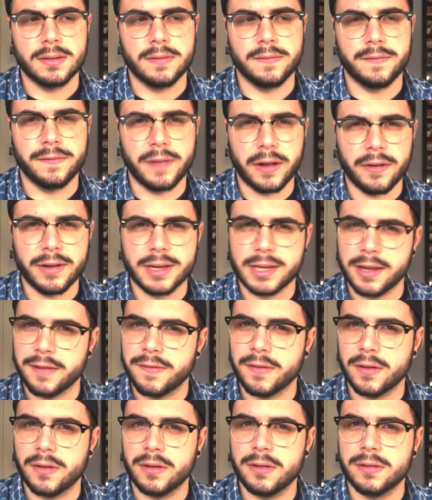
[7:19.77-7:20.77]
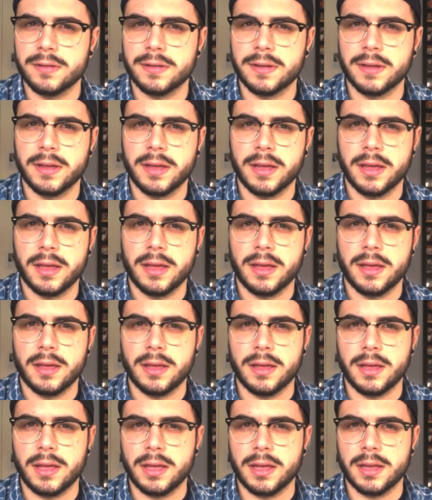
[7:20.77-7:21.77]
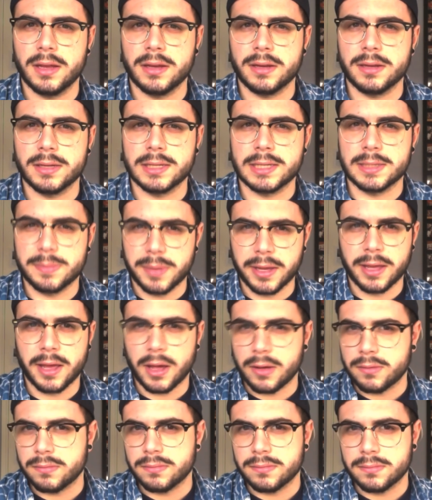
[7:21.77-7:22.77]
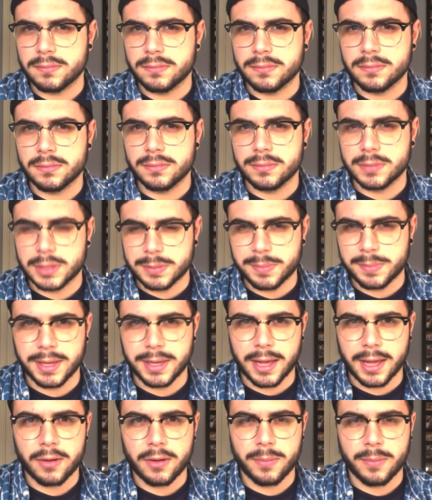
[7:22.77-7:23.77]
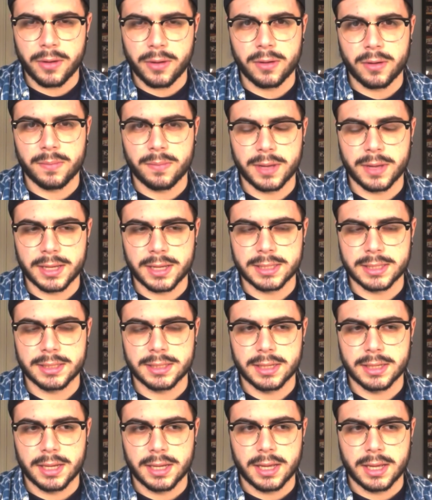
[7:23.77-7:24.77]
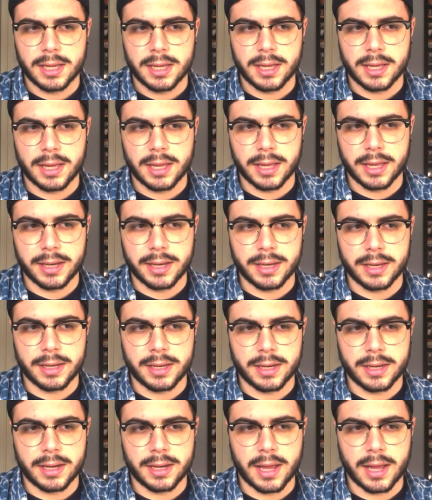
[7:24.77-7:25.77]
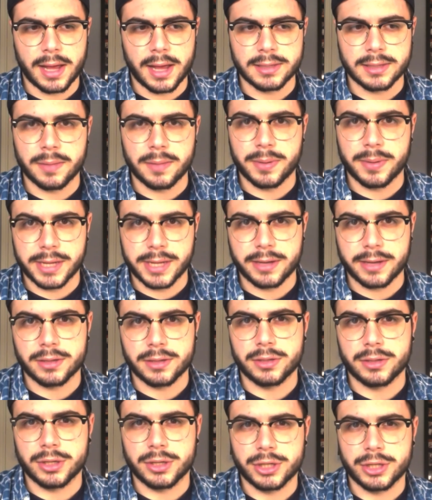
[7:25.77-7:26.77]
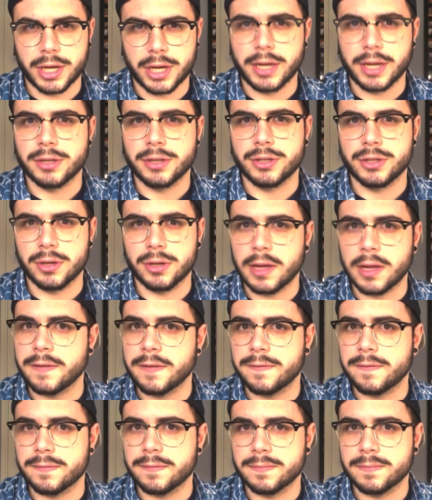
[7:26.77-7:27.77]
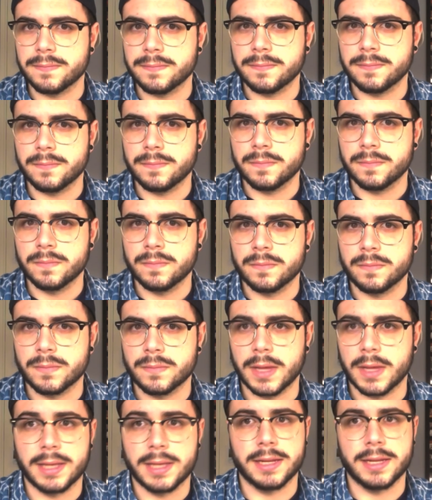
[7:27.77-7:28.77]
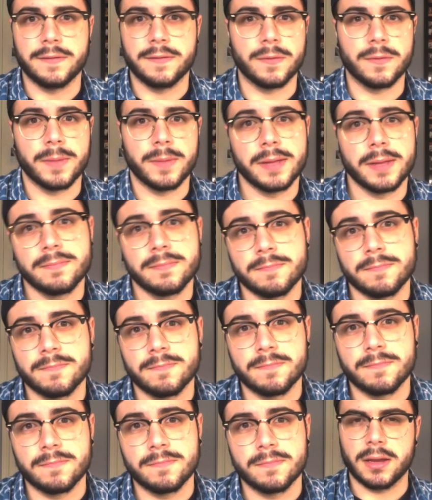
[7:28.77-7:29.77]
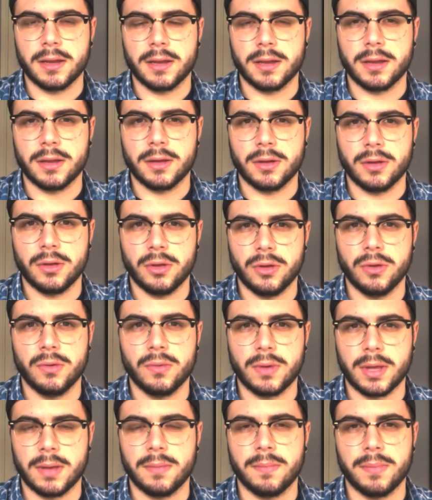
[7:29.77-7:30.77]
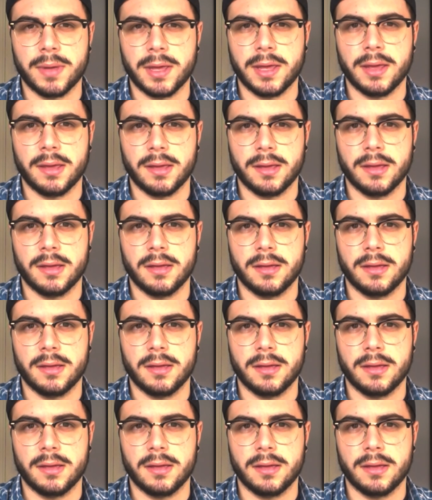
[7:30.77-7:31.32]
very difficult, speak out. Speak out about it, because it has the potential to change your life. It did for me. You can be